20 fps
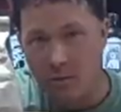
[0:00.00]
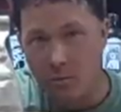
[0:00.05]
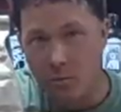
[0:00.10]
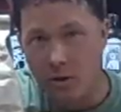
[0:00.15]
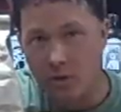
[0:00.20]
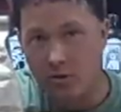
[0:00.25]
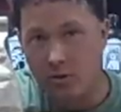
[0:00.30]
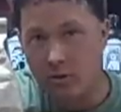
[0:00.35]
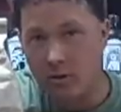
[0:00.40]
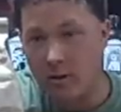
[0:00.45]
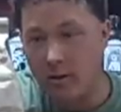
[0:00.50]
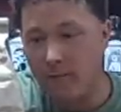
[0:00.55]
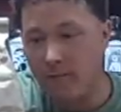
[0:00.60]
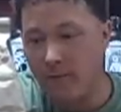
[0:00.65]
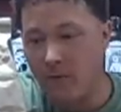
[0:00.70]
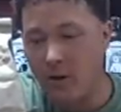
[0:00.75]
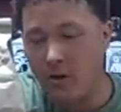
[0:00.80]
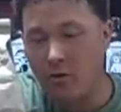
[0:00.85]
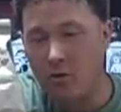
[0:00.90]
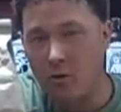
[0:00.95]
rich in
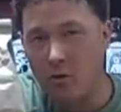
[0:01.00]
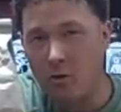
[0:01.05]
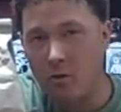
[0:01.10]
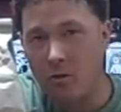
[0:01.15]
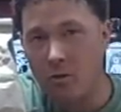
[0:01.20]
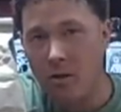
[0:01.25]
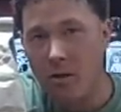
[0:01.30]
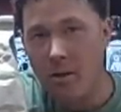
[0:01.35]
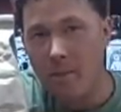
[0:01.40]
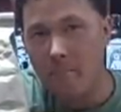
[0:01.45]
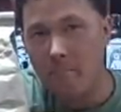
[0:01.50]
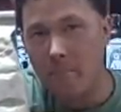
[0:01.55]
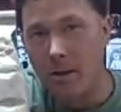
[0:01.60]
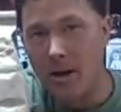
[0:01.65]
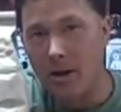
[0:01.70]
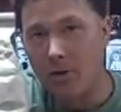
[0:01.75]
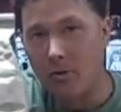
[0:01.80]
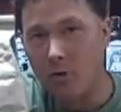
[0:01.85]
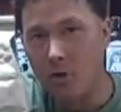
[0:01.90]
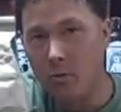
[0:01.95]
fungal
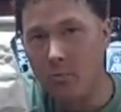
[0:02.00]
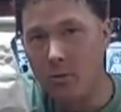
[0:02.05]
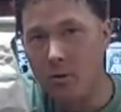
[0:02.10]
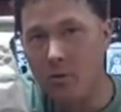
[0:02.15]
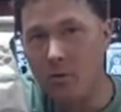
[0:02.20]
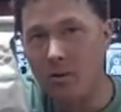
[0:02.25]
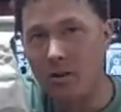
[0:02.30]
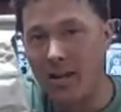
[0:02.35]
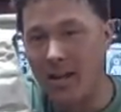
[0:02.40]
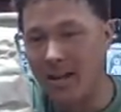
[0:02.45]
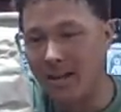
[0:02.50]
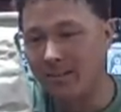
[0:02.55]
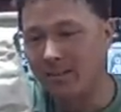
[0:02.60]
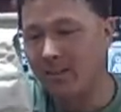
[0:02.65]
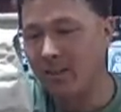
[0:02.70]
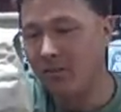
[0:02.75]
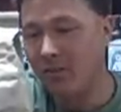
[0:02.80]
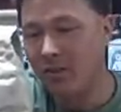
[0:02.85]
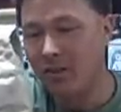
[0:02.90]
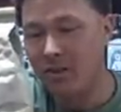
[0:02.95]
microbial
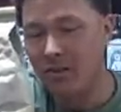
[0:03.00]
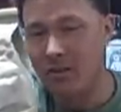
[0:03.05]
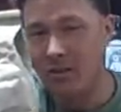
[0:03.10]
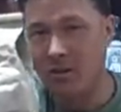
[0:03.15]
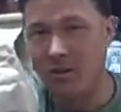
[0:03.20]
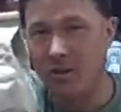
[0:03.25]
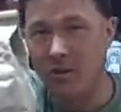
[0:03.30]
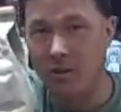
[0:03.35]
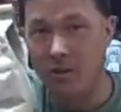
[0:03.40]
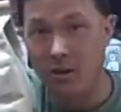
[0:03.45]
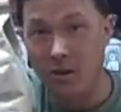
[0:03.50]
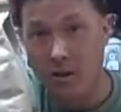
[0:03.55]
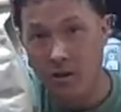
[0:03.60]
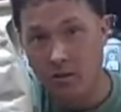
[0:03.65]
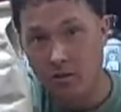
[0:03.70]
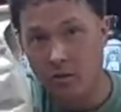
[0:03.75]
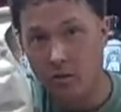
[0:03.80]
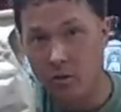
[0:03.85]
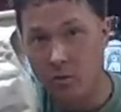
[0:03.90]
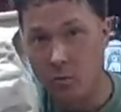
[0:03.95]
activity in here
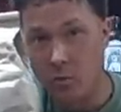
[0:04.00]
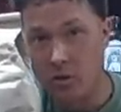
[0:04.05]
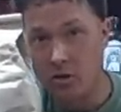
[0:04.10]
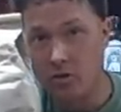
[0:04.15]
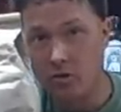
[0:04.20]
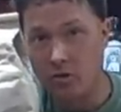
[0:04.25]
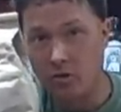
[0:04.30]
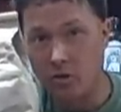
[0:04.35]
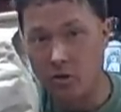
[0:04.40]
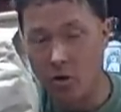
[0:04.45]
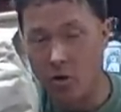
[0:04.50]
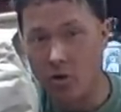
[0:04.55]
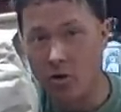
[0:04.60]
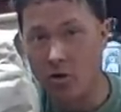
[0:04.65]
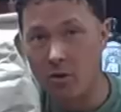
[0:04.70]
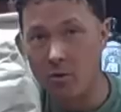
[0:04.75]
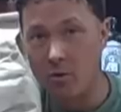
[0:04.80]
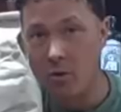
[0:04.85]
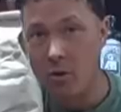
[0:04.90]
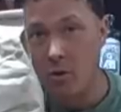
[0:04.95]
to enrich your
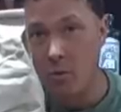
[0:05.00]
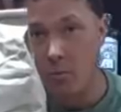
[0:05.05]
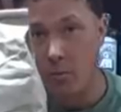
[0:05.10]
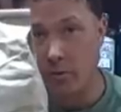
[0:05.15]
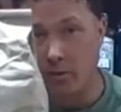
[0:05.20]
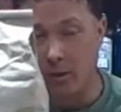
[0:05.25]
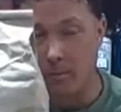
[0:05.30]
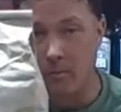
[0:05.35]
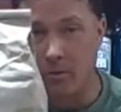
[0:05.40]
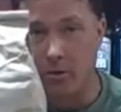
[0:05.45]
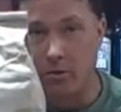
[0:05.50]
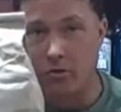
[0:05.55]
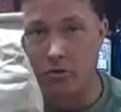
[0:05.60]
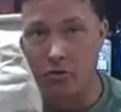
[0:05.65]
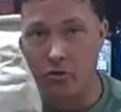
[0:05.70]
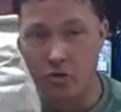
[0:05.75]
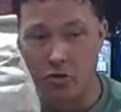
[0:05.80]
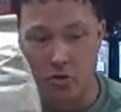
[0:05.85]
garden with some of those